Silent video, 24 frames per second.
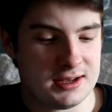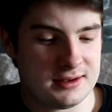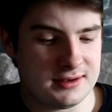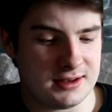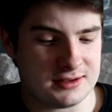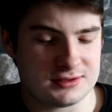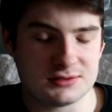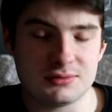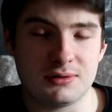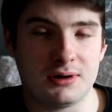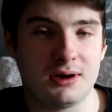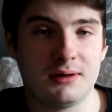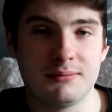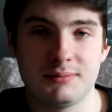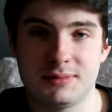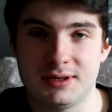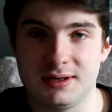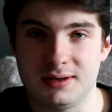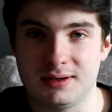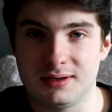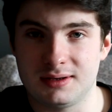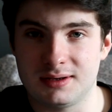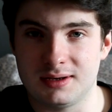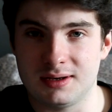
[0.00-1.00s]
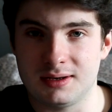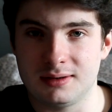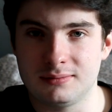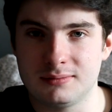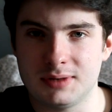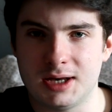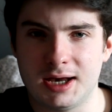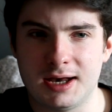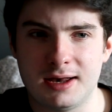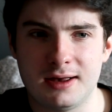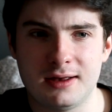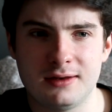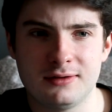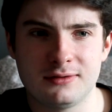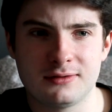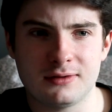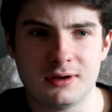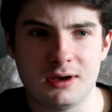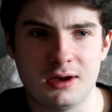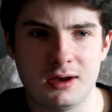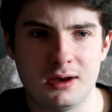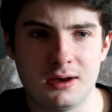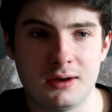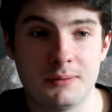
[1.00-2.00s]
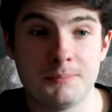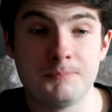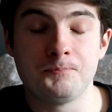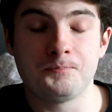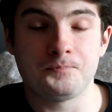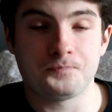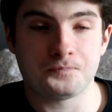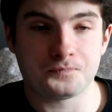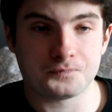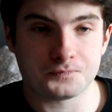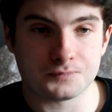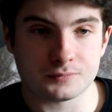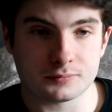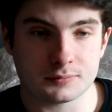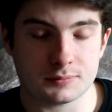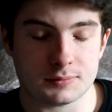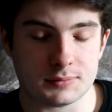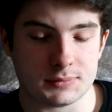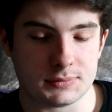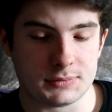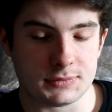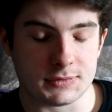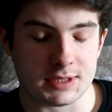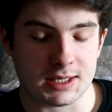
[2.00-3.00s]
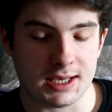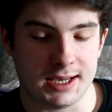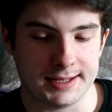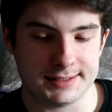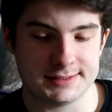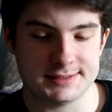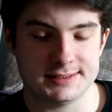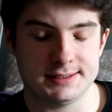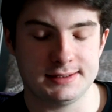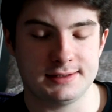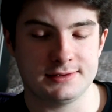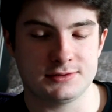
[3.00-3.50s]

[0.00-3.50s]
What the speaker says: That's what I'm thinking. And actually,